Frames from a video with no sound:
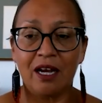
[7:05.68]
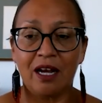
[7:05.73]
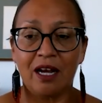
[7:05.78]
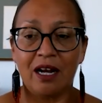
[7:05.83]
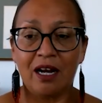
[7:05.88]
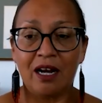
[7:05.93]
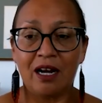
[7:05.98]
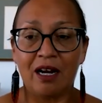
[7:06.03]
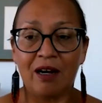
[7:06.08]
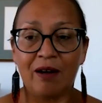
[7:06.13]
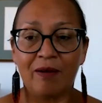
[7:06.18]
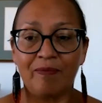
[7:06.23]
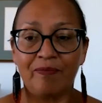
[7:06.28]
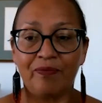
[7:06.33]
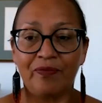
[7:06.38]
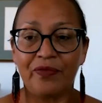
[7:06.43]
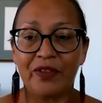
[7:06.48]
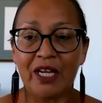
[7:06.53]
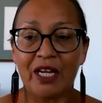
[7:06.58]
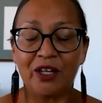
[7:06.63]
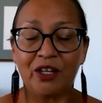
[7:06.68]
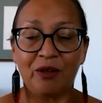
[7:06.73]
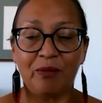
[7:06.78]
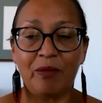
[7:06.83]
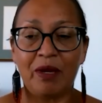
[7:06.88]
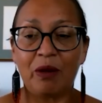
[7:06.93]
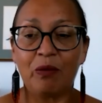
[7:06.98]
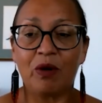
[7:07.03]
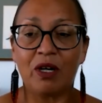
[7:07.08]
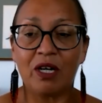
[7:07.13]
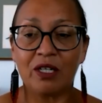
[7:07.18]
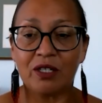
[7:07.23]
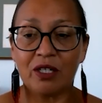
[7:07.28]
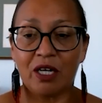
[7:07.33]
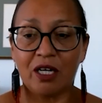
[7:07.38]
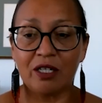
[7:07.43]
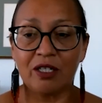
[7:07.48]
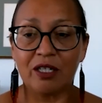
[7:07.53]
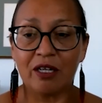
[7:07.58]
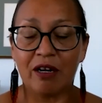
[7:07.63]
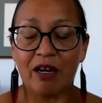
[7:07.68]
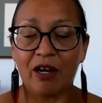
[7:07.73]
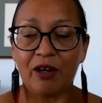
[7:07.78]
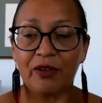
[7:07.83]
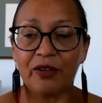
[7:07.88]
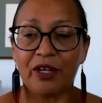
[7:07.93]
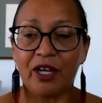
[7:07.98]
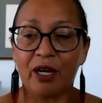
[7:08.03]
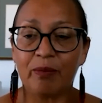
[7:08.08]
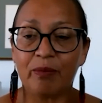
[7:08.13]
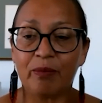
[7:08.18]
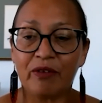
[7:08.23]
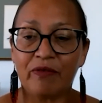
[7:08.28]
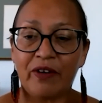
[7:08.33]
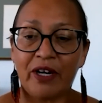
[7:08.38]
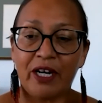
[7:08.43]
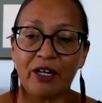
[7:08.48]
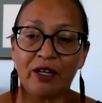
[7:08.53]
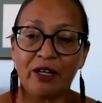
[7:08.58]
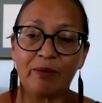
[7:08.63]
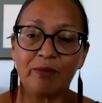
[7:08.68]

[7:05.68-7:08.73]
then you may want to talk to your healthcare provider.